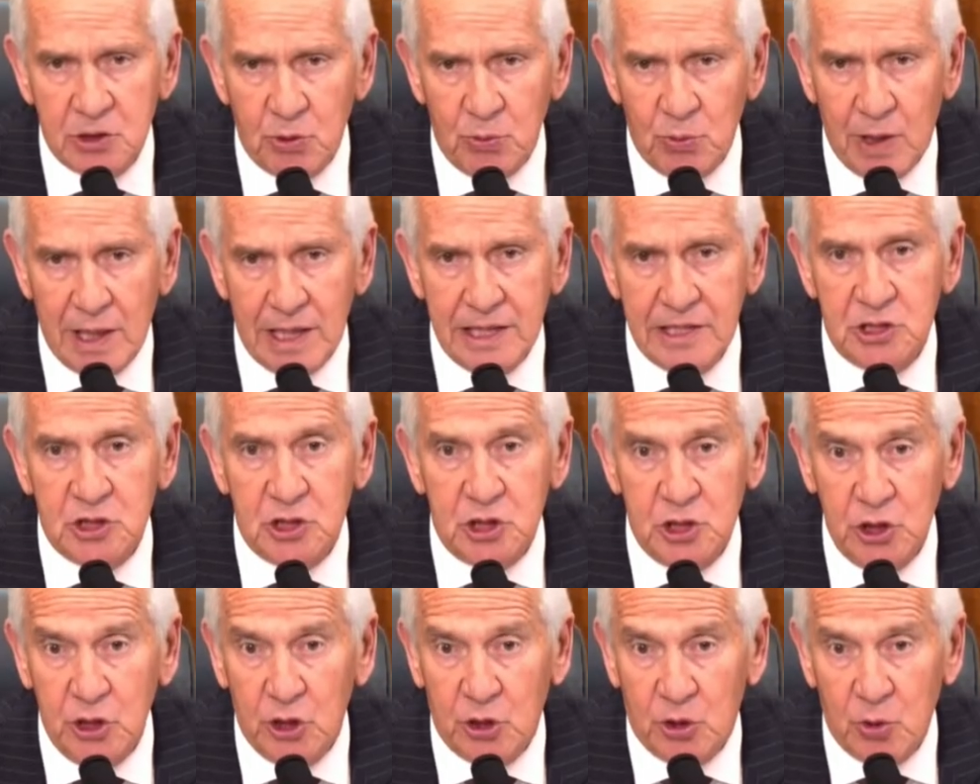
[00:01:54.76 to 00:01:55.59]
as it
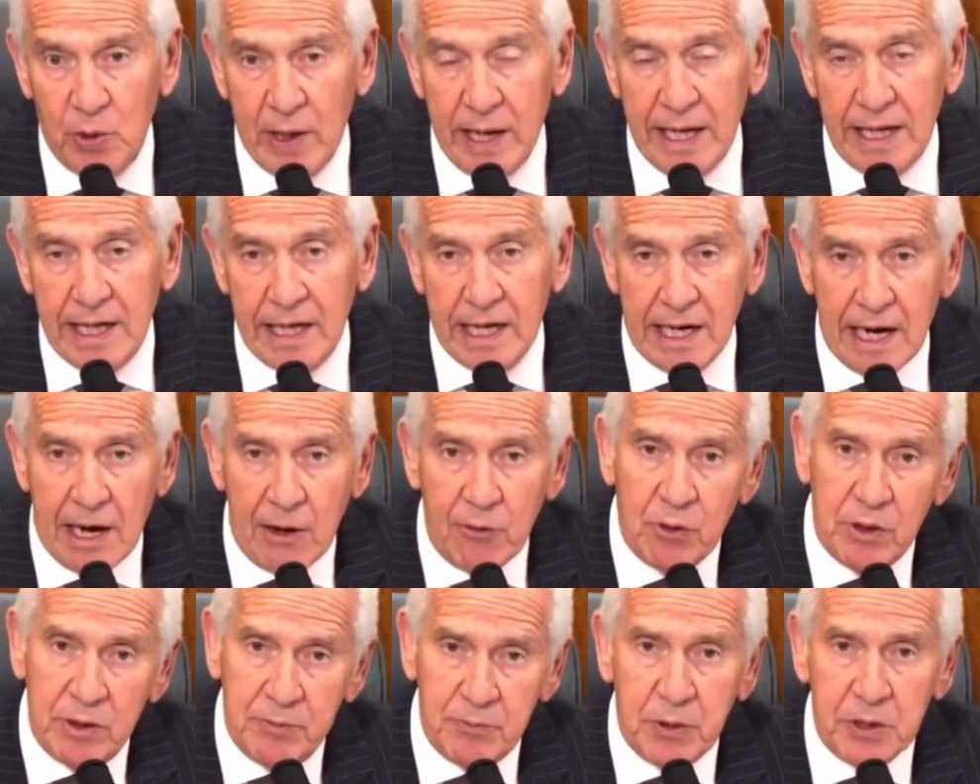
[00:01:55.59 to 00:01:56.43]
relates to Ukraine. And
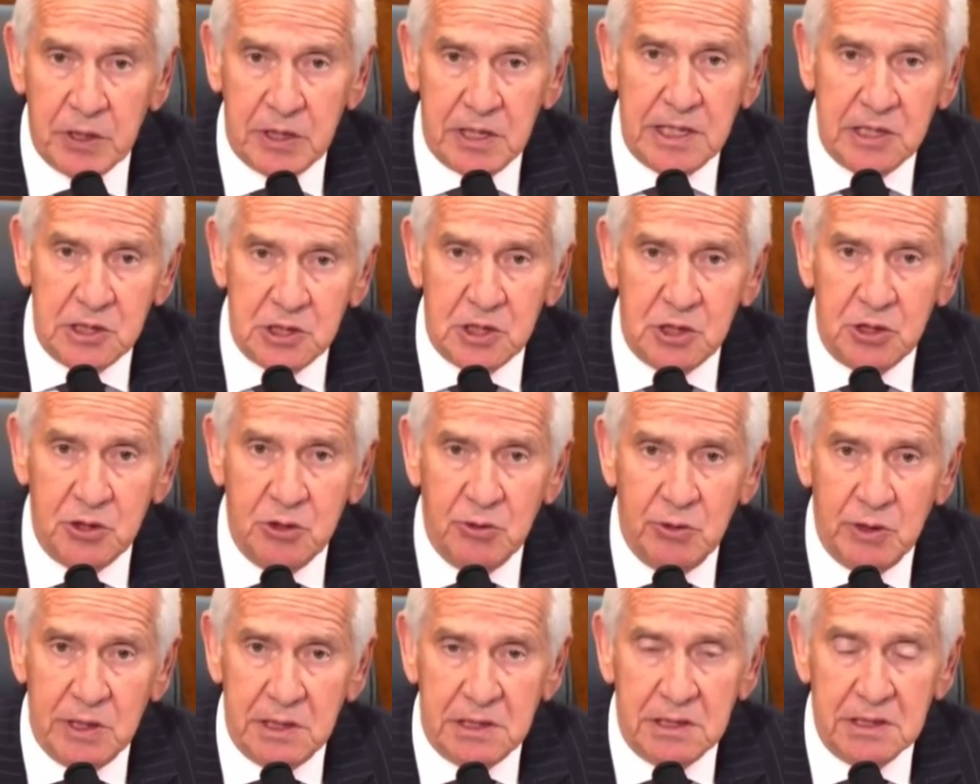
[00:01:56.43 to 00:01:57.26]
I want to put these
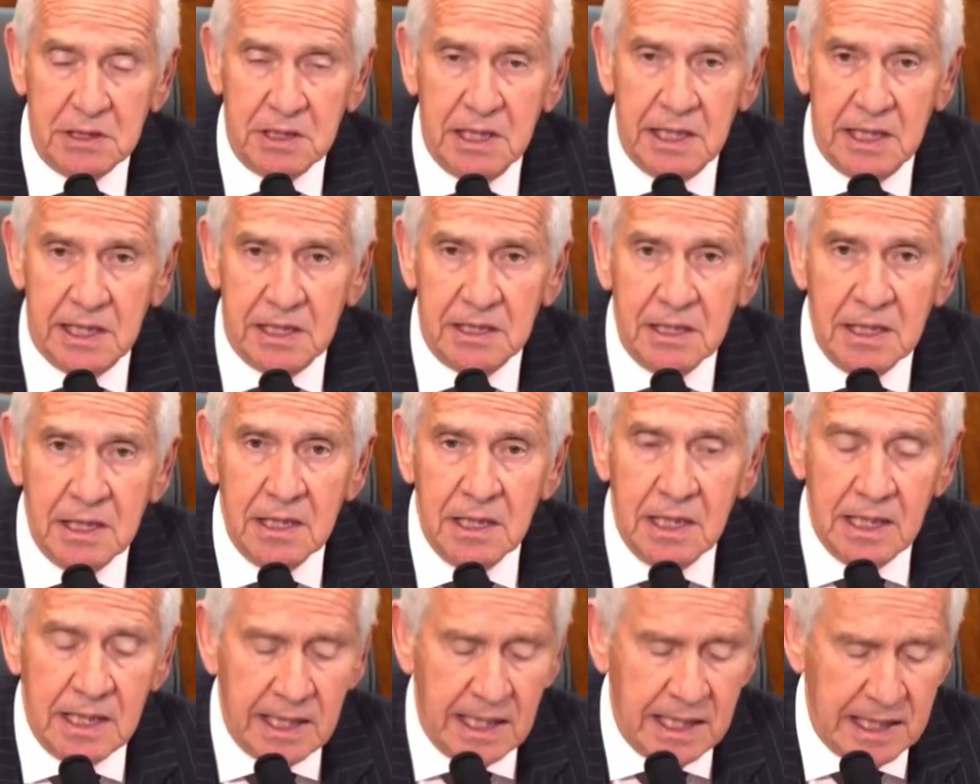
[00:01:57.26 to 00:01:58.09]
two in
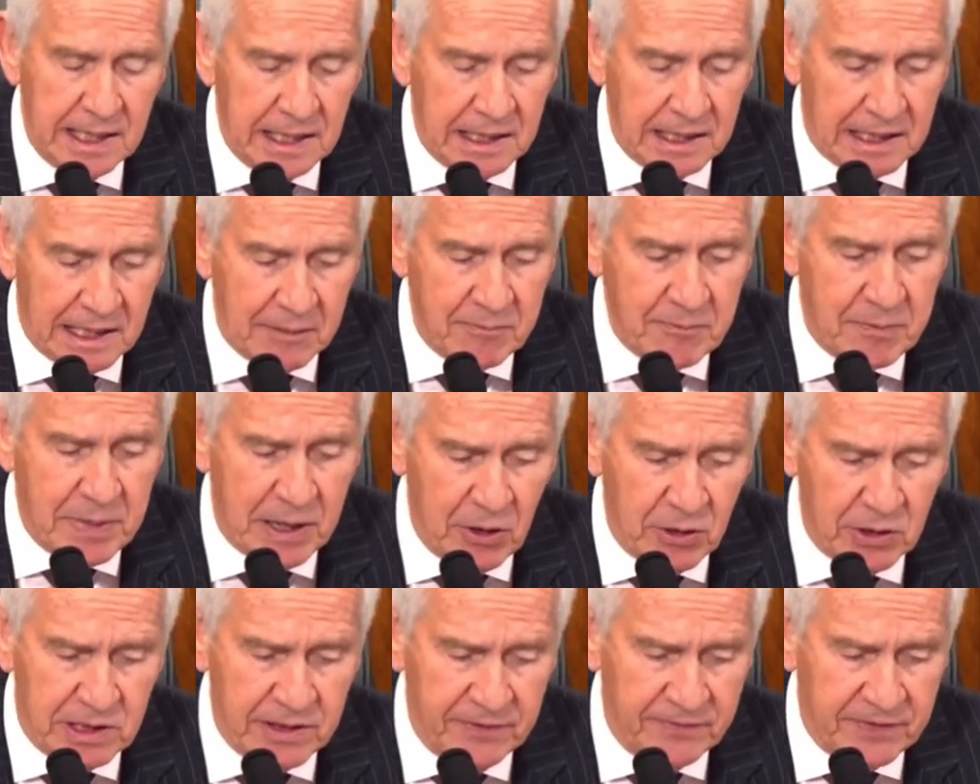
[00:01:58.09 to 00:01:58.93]
a
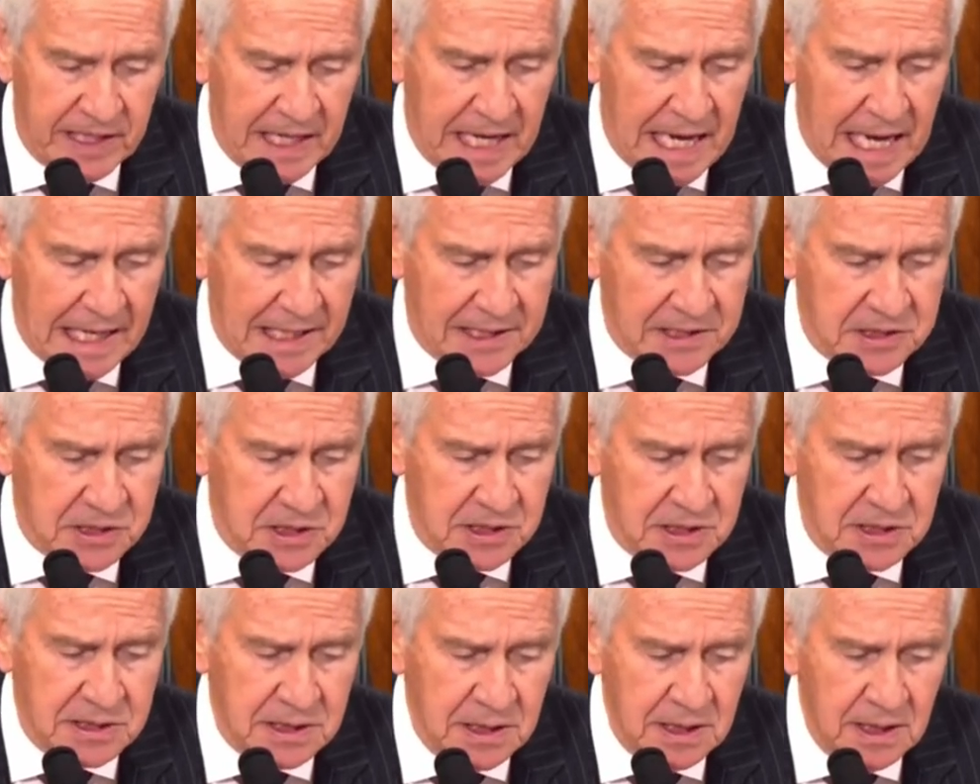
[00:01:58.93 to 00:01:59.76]
comparative
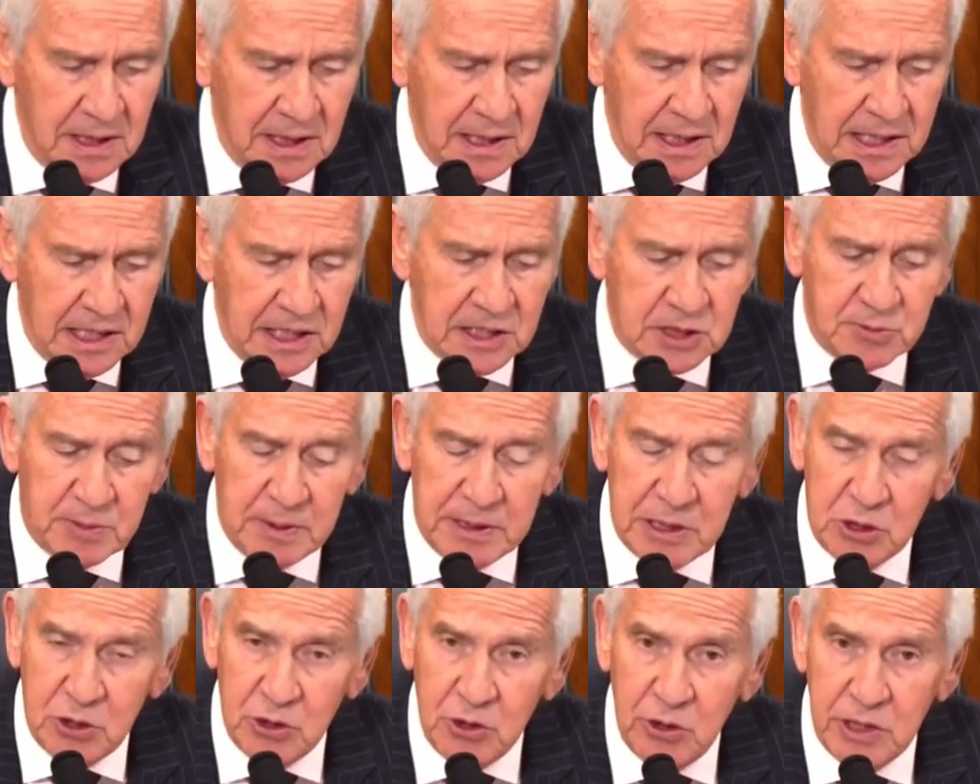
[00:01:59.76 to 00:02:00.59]
analysis. It's
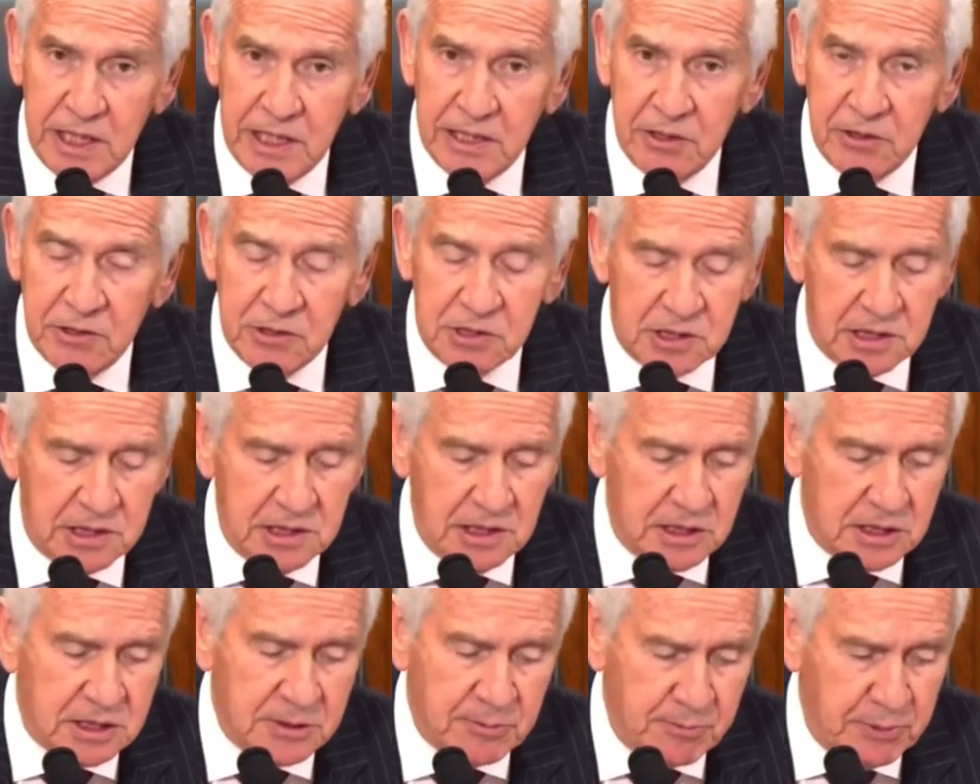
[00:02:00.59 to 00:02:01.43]
been 2 years
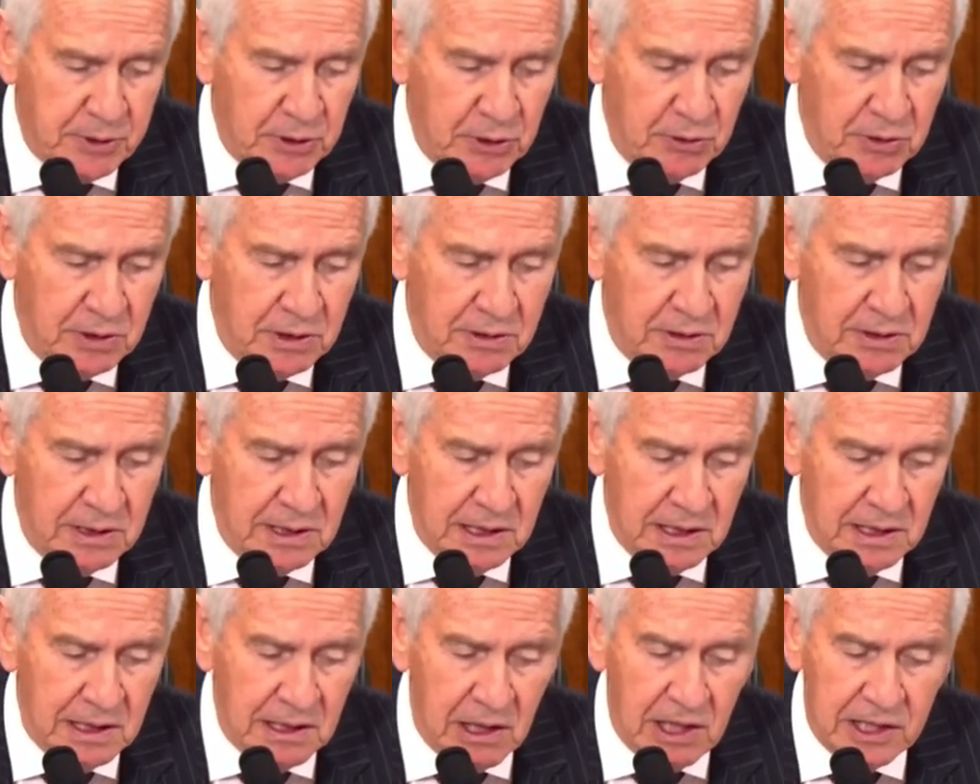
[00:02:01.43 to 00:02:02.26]
since
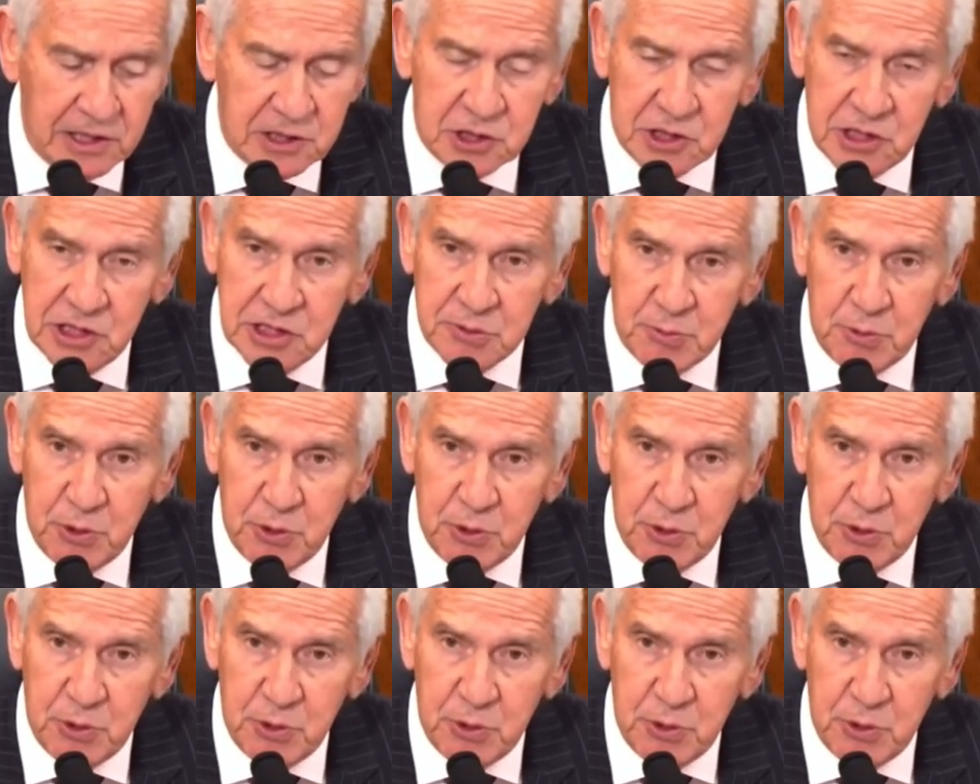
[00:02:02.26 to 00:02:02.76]
Putin launched